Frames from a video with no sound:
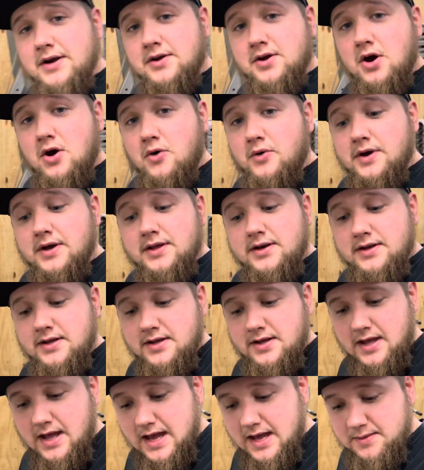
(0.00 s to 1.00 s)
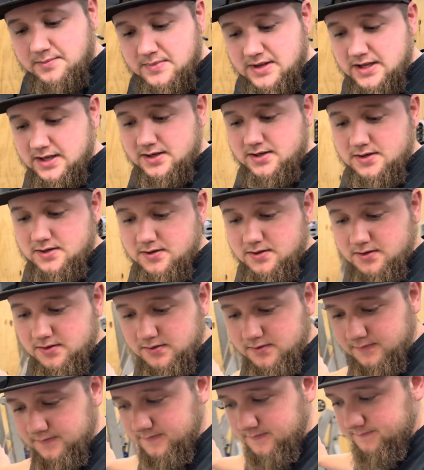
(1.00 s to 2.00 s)
to go in and make
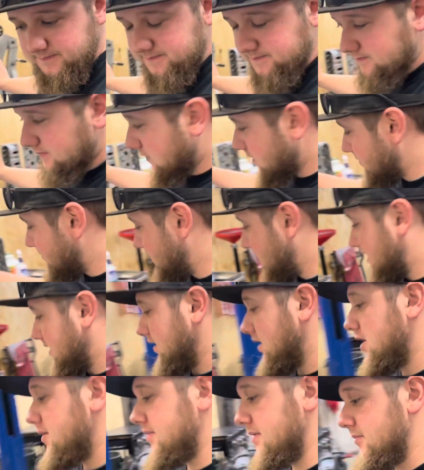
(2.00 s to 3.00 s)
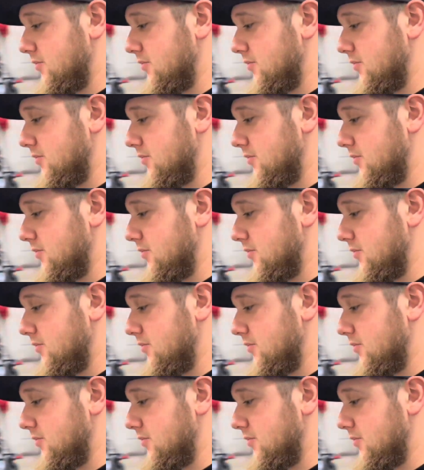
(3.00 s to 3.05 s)
a little bit